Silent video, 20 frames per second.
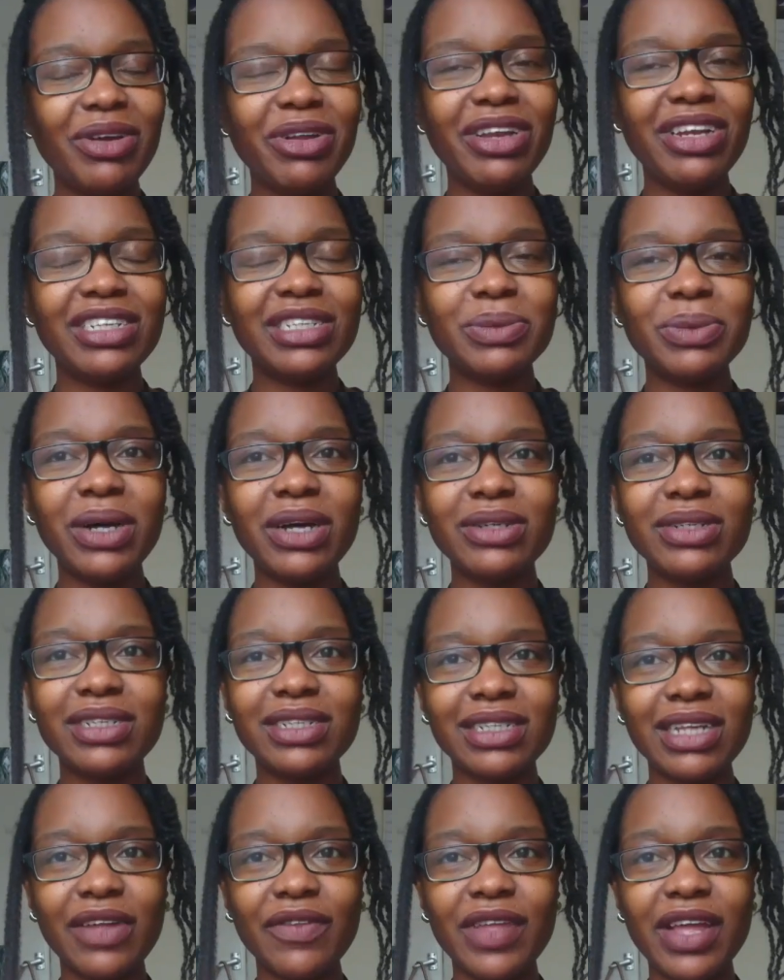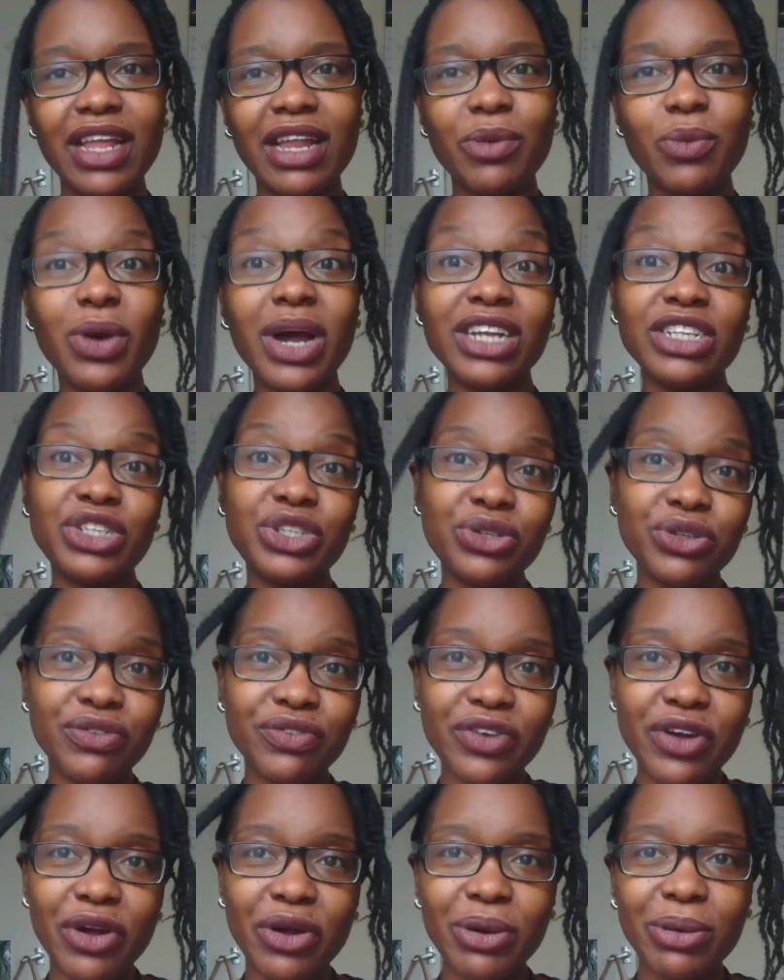goodness, what else is out there? Wide
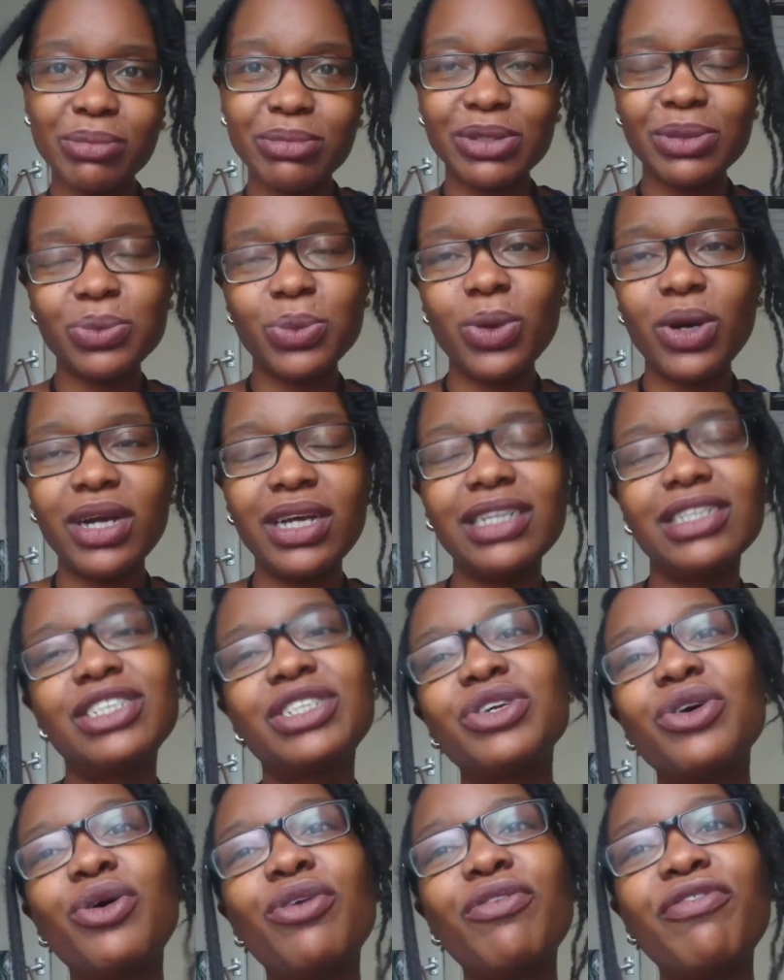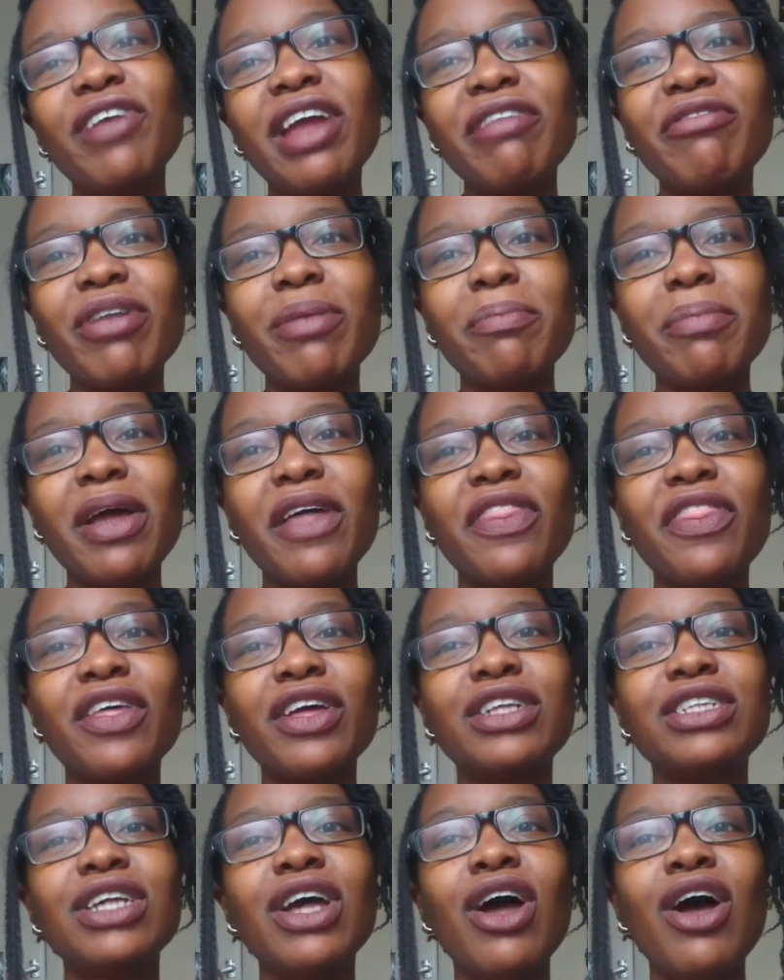tooth combs. What is your favorite
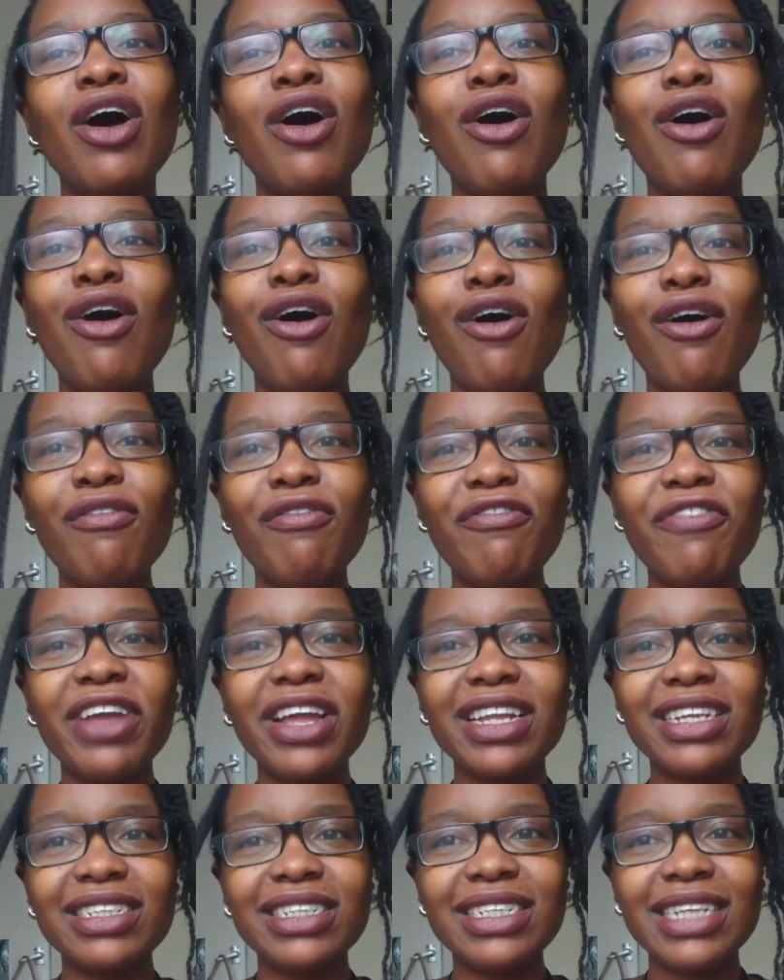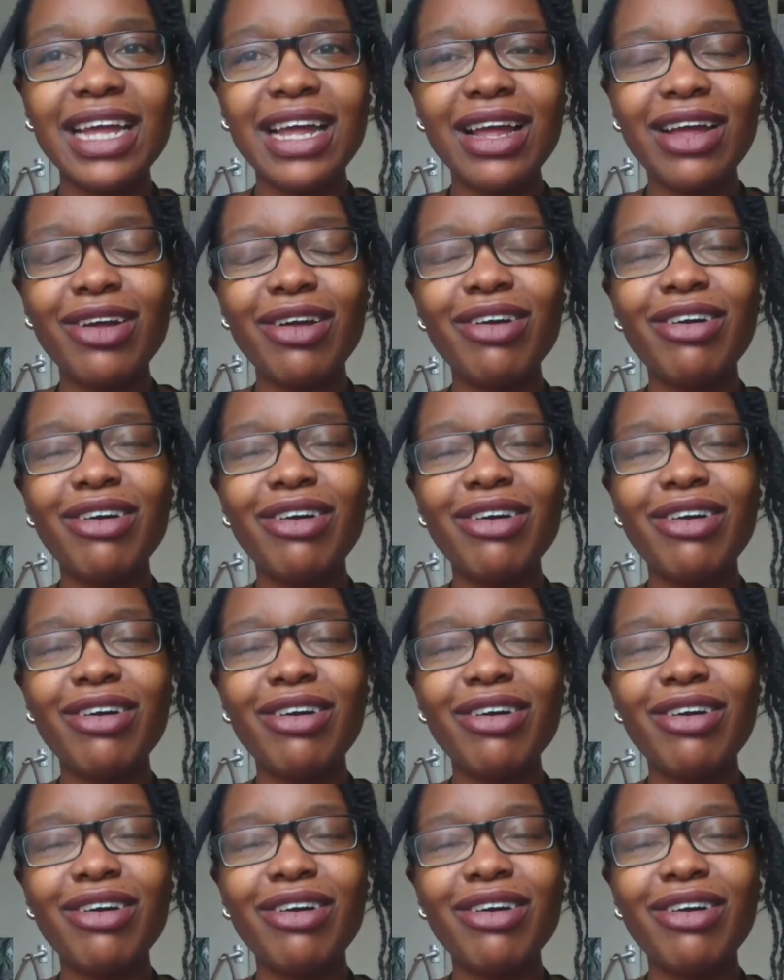method of finger detangling?